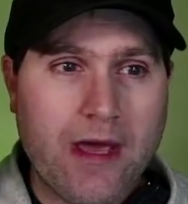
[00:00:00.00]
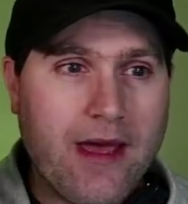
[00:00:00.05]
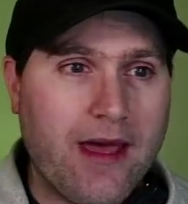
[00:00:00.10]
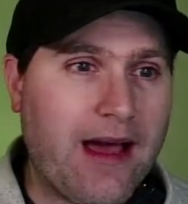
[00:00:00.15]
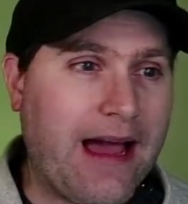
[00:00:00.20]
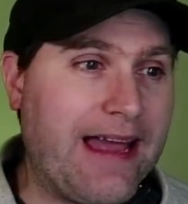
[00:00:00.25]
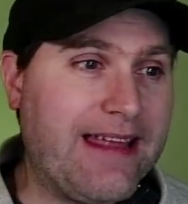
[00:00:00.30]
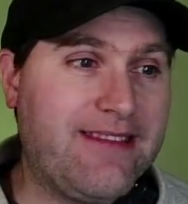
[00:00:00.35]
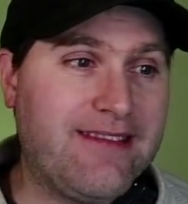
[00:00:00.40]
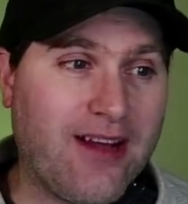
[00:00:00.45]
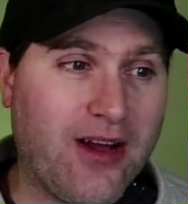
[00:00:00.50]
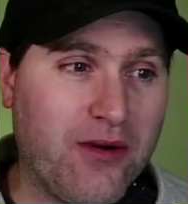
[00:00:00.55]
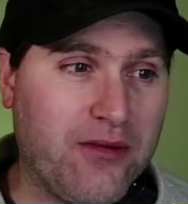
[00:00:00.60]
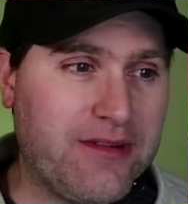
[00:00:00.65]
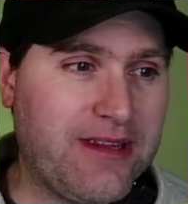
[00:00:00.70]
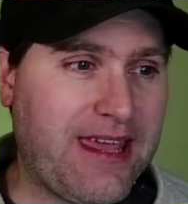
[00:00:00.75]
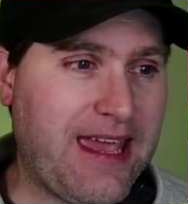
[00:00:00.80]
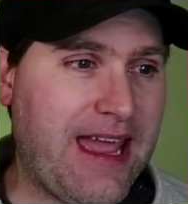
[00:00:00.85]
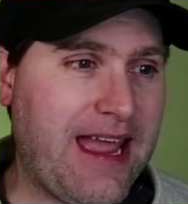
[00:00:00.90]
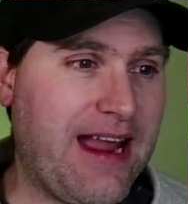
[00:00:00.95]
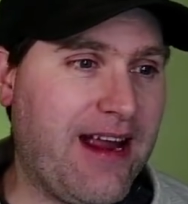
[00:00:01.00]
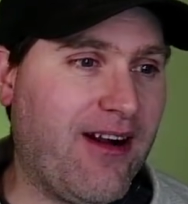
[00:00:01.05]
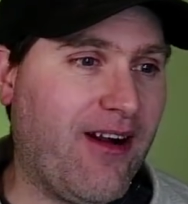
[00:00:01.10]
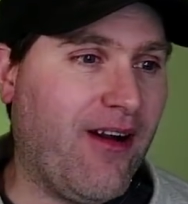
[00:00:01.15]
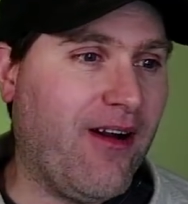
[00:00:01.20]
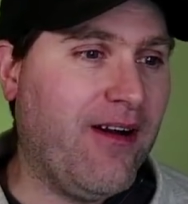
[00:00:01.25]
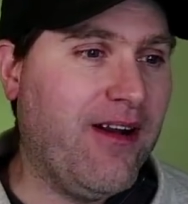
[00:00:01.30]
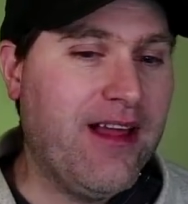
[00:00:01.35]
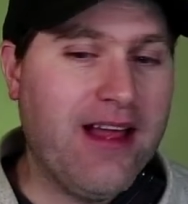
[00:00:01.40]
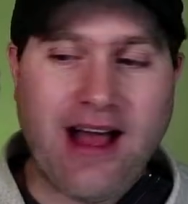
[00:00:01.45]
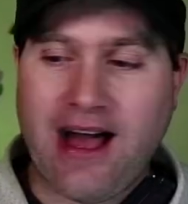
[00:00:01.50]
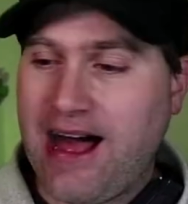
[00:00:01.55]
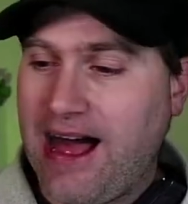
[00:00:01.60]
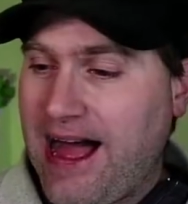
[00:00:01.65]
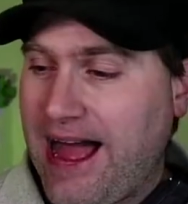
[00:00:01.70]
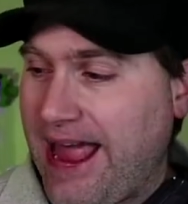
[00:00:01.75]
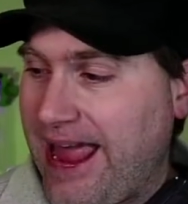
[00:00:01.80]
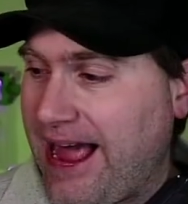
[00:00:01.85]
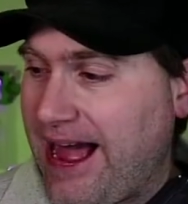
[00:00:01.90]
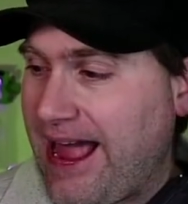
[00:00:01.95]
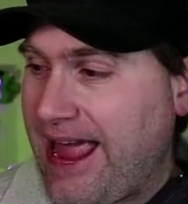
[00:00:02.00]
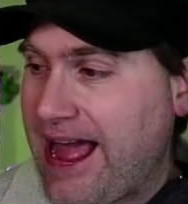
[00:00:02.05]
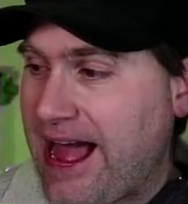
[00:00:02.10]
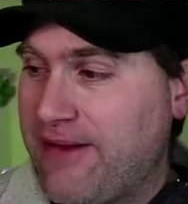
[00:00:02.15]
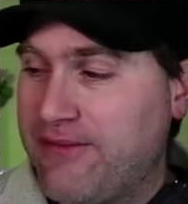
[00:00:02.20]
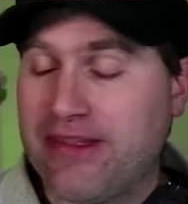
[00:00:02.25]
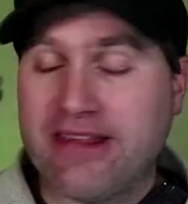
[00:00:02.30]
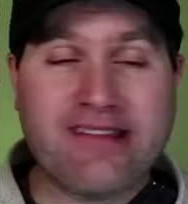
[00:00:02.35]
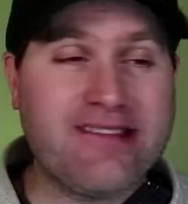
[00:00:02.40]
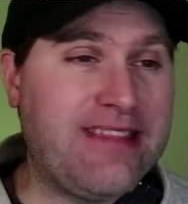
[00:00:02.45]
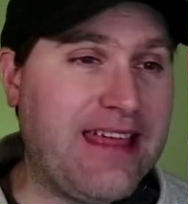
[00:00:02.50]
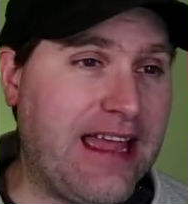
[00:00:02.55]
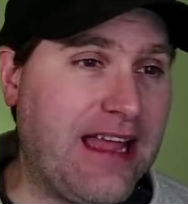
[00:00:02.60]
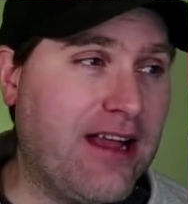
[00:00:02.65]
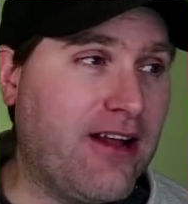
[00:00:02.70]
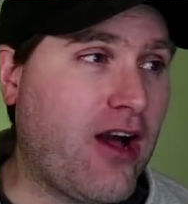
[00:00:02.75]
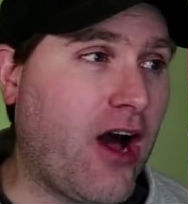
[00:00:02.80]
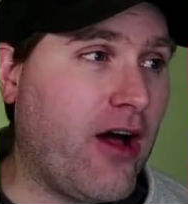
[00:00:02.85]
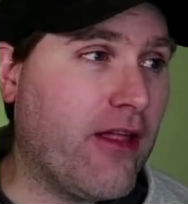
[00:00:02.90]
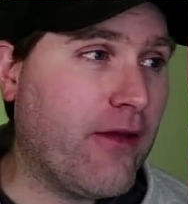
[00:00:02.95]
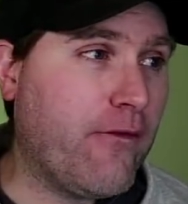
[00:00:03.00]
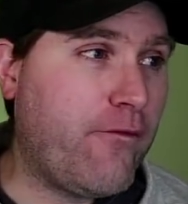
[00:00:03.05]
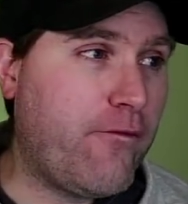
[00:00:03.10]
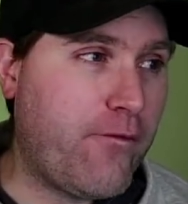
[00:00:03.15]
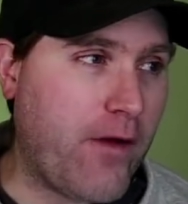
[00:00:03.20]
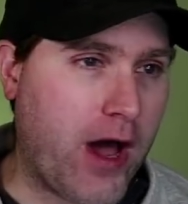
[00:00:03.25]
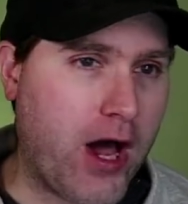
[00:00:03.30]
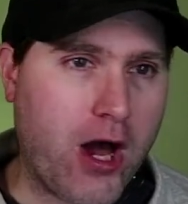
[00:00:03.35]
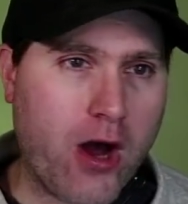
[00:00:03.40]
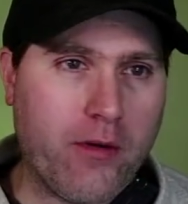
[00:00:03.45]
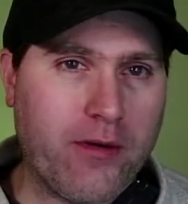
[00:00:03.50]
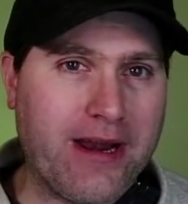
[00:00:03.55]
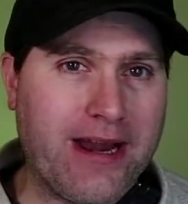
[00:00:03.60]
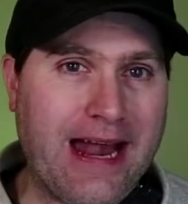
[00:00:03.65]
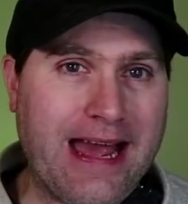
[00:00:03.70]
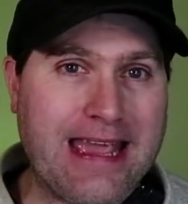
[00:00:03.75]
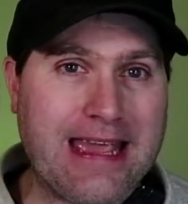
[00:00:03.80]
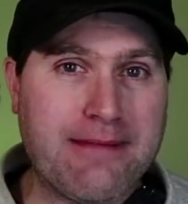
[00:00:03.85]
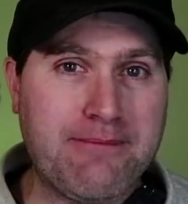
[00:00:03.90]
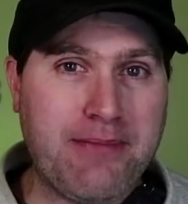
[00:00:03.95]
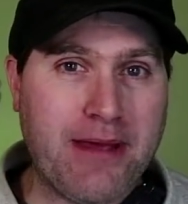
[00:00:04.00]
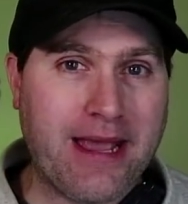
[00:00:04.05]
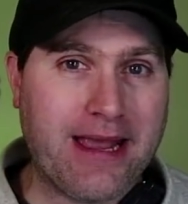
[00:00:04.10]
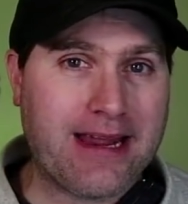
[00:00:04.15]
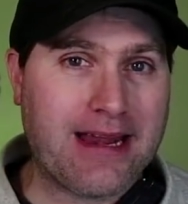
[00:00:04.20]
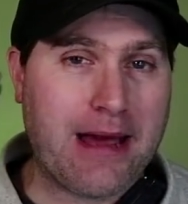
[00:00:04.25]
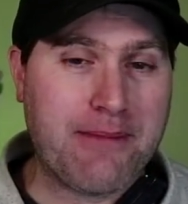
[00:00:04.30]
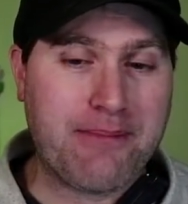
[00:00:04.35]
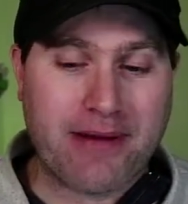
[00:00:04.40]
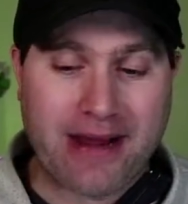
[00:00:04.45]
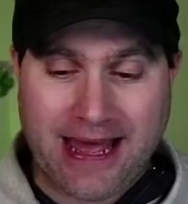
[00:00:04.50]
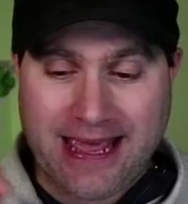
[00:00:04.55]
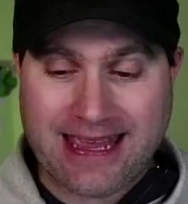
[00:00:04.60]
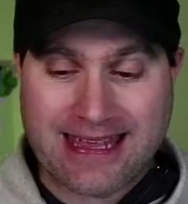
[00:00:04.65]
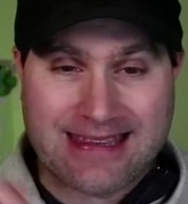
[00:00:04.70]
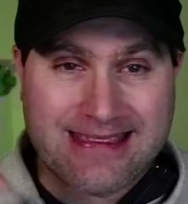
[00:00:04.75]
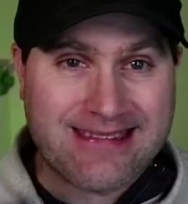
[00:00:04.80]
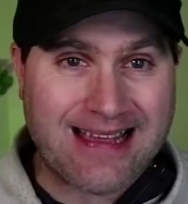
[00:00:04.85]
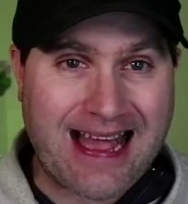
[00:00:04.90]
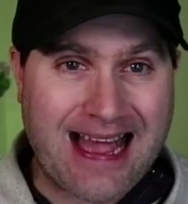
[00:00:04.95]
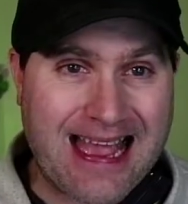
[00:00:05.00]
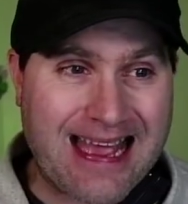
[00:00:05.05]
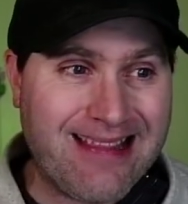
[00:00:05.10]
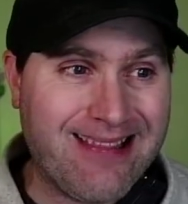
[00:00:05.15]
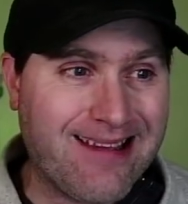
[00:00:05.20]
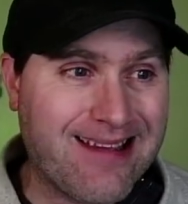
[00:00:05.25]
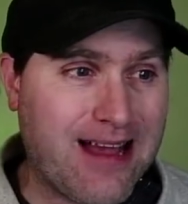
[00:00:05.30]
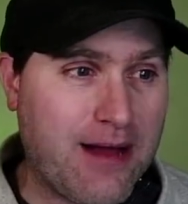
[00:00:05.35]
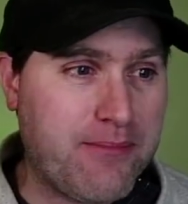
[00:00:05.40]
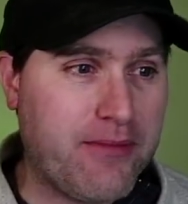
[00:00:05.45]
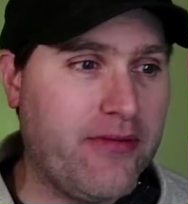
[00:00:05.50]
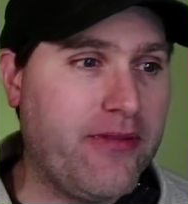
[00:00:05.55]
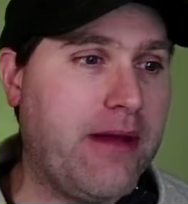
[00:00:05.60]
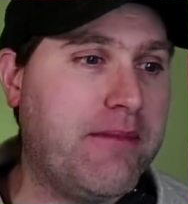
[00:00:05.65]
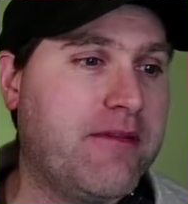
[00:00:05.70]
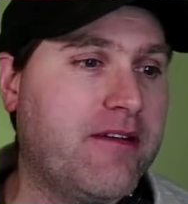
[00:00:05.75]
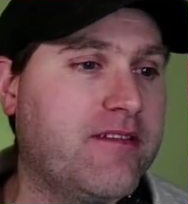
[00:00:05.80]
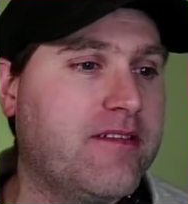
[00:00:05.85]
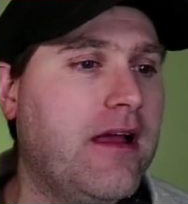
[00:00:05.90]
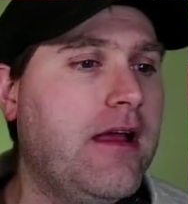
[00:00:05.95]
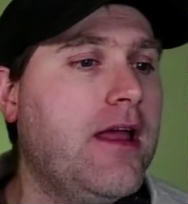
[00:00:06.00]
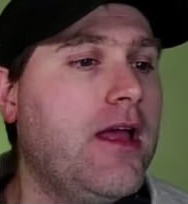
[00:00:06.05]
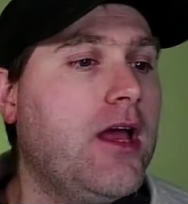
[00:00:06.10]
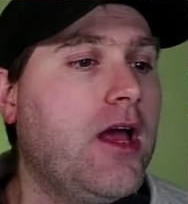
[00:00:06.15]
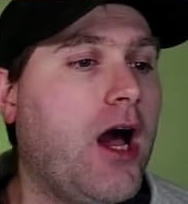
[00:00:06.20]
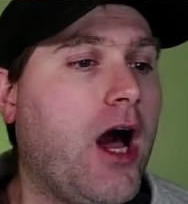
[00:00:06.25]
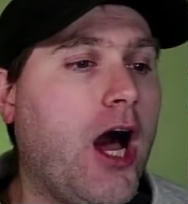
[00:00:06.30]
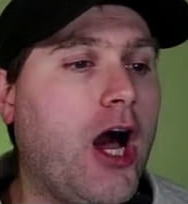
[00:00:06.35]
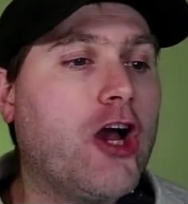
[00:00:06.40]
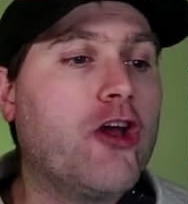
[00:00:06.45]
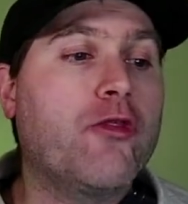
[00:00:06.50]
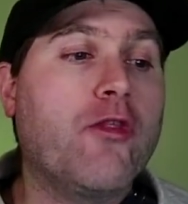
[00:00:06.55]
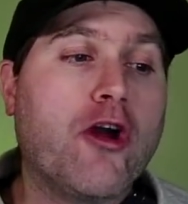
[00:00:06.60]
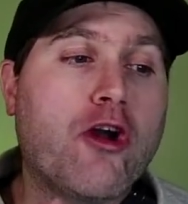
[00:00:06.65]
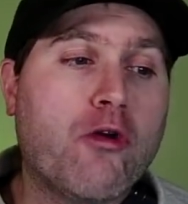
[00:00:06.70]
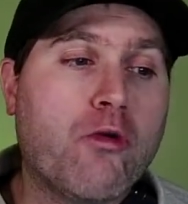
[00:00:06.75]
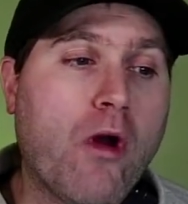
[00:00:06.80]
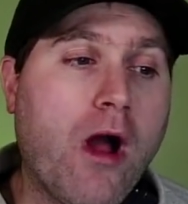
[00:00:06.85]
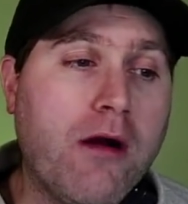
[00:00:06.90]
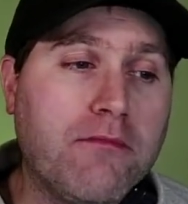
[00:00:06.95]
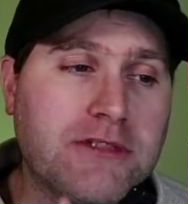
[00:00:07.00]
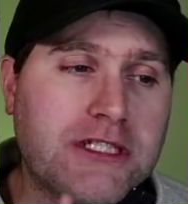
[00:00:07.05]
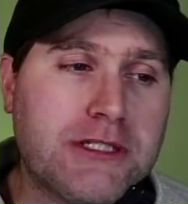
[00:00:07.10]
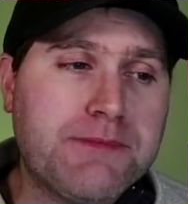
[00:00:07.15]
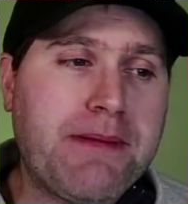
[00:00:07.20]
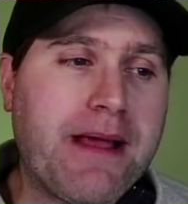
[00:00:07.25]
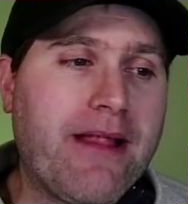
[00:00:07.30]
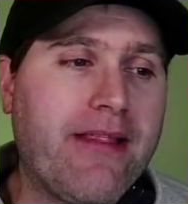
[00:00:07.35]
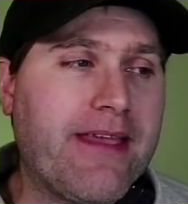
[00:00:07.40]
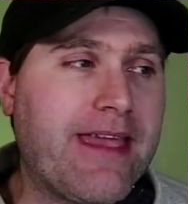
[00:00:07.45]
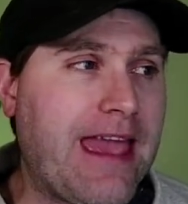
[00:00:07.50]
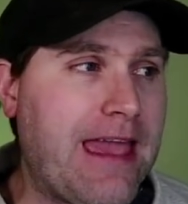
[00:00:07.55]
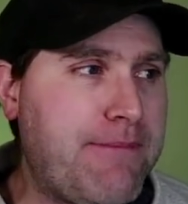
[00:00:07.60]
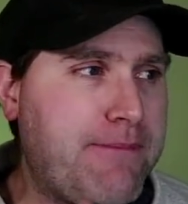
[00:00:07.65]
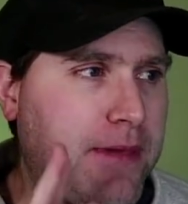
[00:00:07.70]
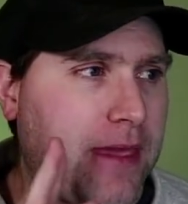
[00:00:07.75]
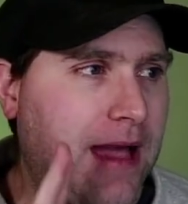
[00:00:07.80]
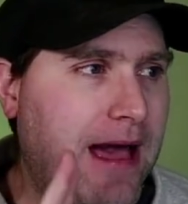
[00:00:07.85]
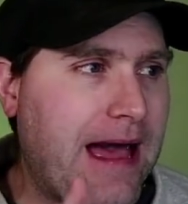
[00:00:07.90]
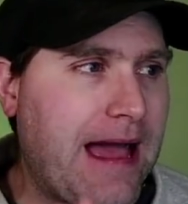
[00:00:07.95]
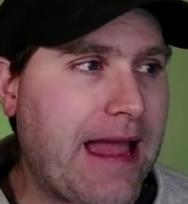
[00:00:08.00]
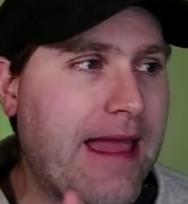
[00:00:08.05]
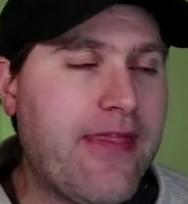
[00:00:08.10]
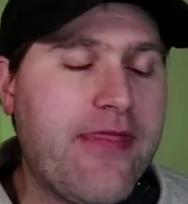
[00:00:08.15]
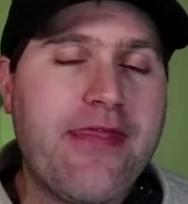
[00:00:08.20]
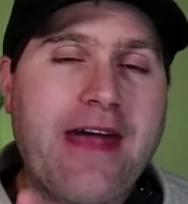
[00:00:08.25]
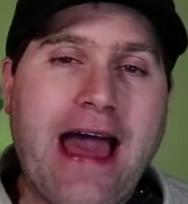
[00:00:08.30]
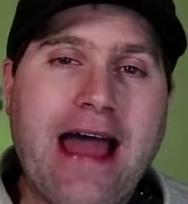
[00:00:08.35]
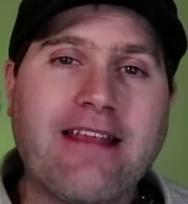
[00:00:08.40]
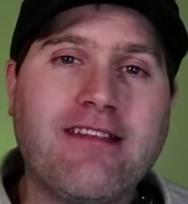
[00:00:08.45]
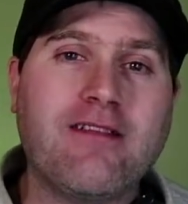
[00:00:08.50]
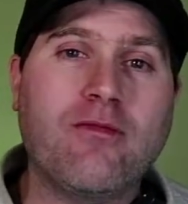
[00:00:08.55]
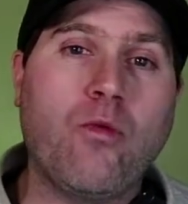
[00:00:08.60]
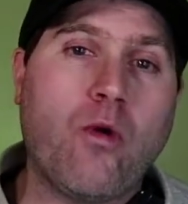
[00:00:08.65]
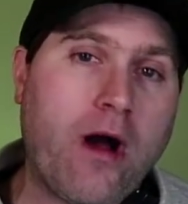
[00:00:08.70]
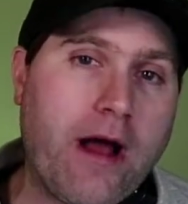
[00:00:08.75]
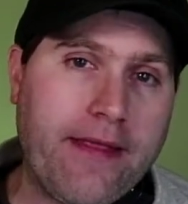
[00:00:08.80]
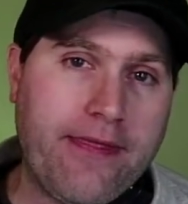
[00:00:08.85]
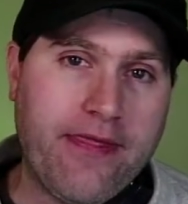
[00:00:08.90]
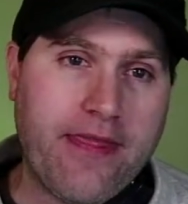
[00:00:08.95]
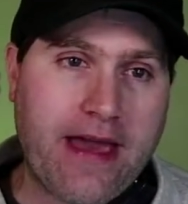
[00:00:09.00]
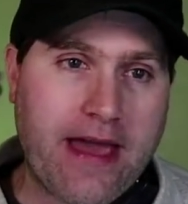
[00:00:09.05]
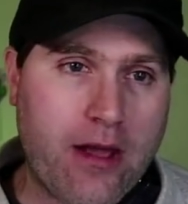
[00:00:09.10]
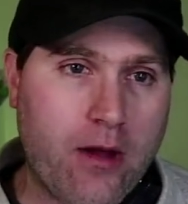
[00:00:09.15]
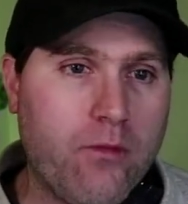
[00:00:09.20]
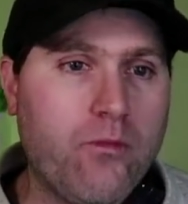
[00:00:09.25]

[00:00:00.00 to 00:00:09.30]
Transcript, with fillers: I don't care. I, I have this thing called a phone and I can pick it up and I can dial a couple numbers. Uh, the Chrome spelling API, that's one that